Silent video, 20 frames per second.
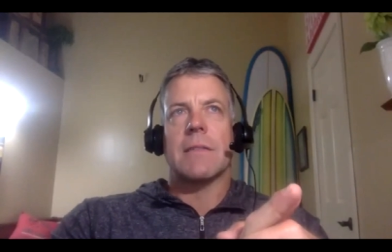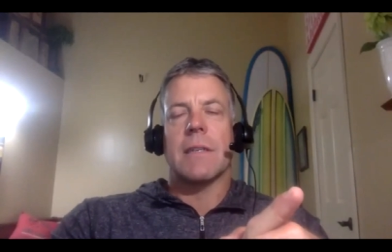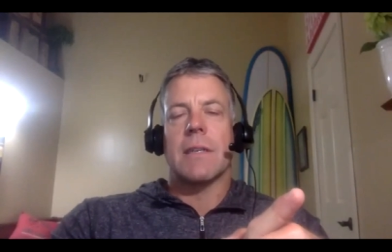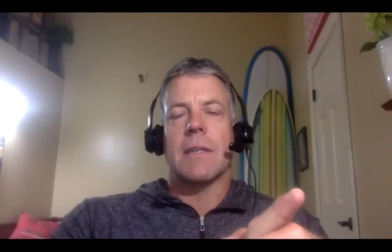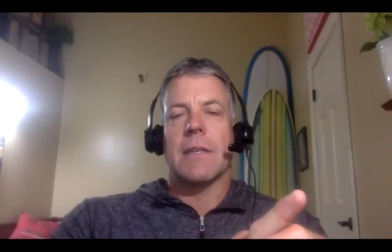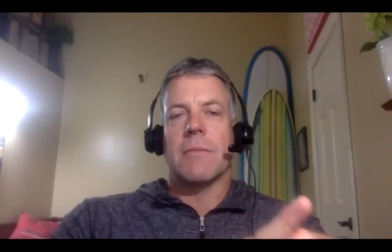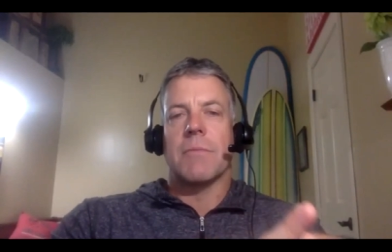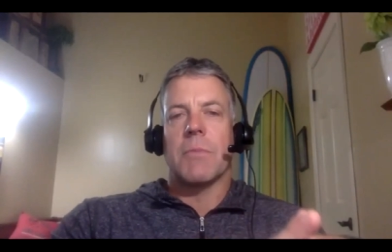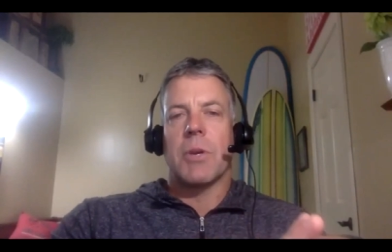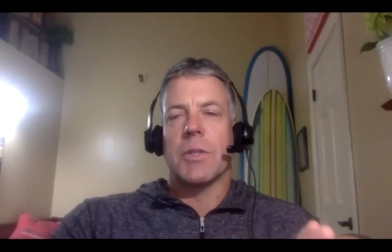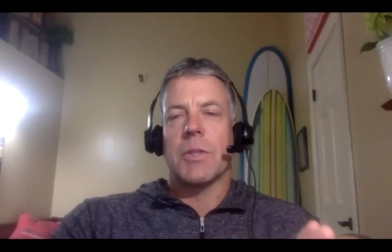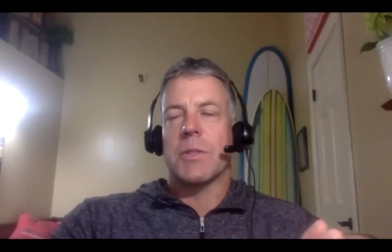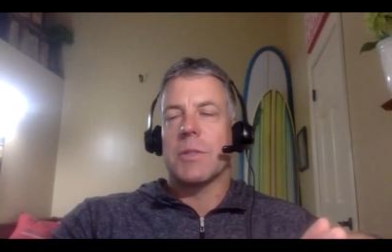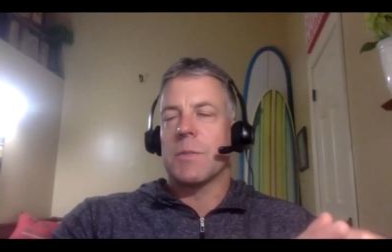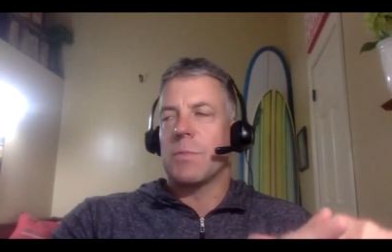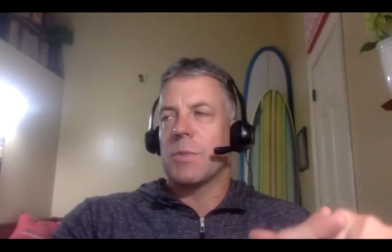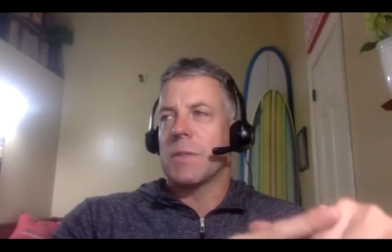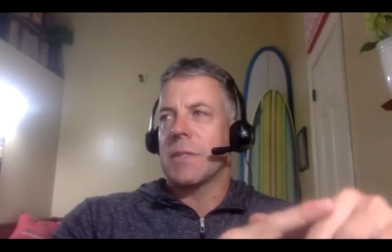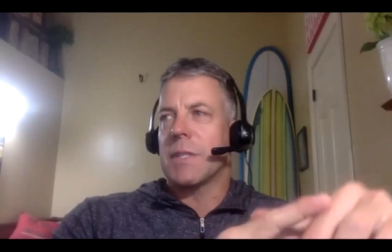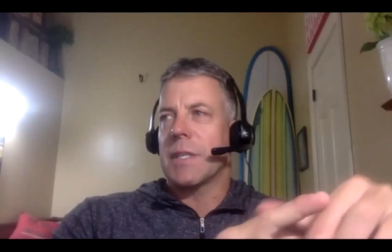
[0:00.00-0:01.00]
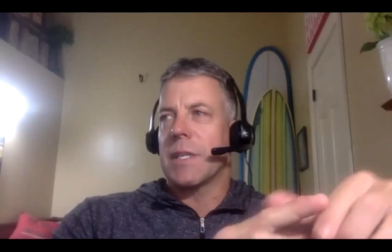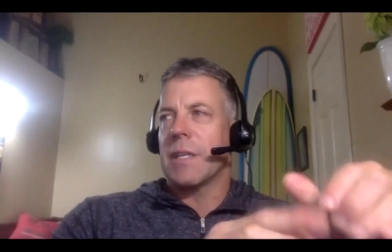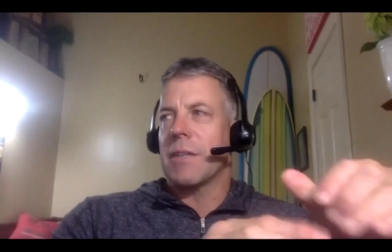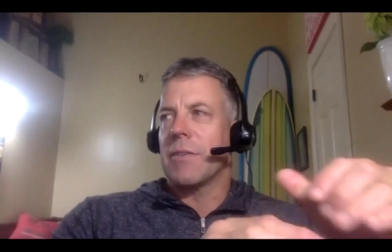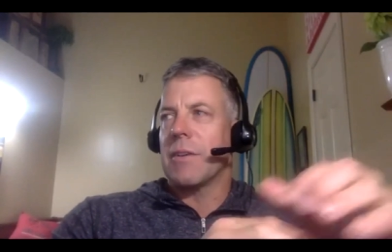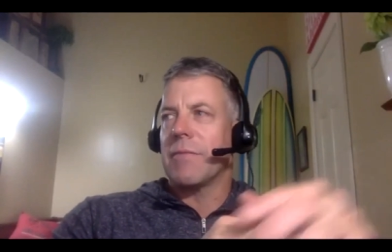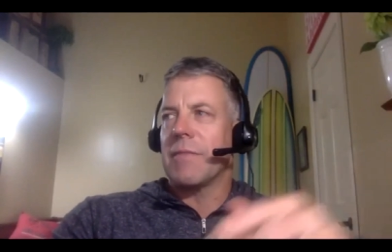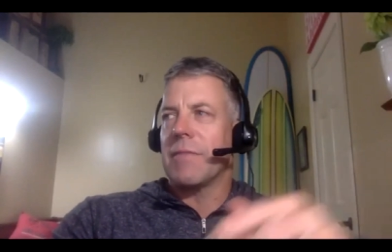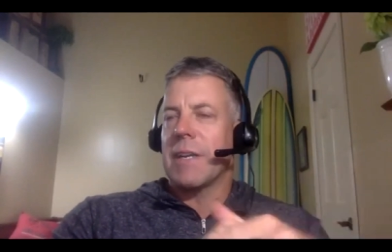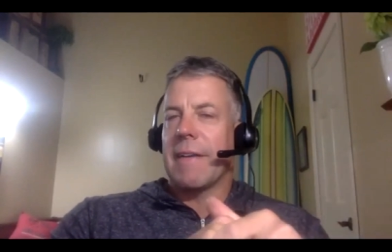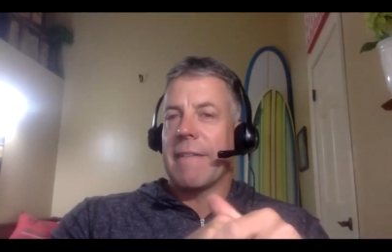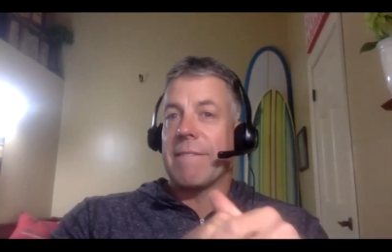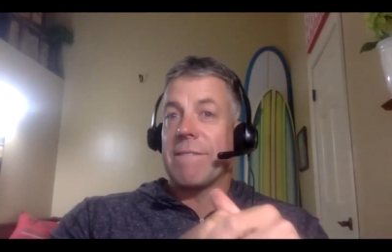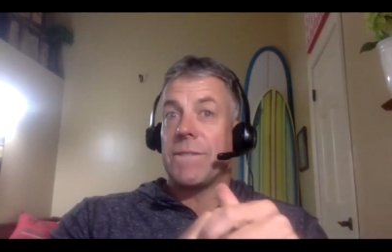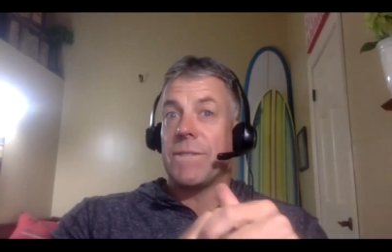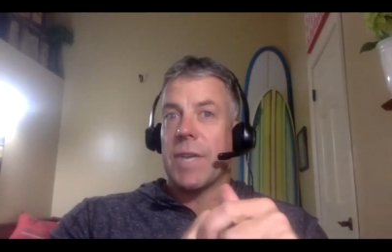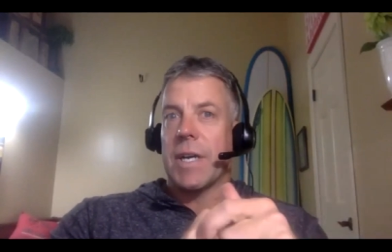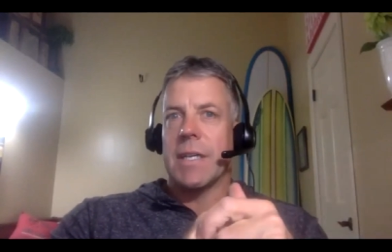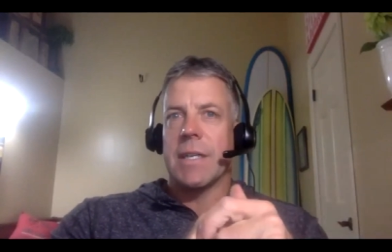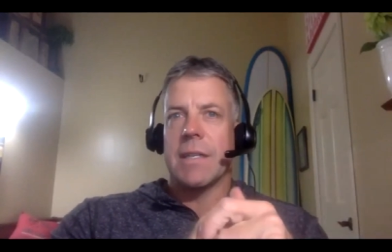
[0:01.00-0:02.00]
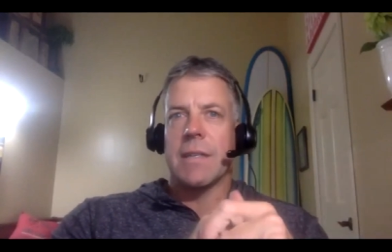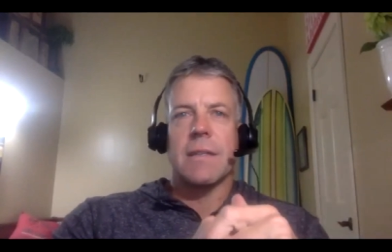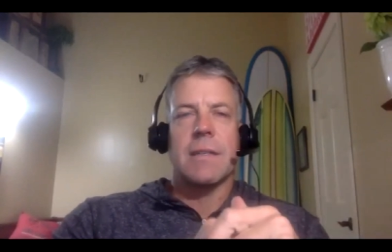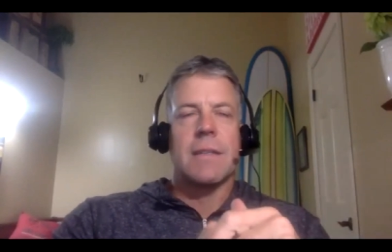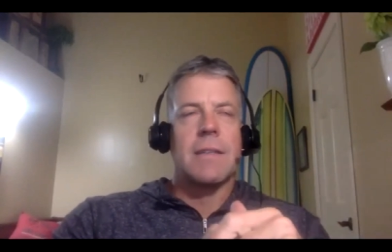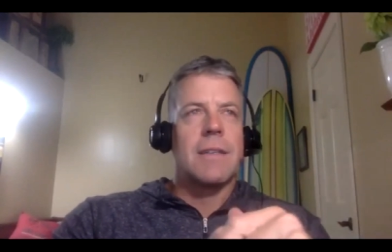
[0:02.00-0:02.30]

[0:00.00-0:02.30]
Uh, Marcia's put together a very fun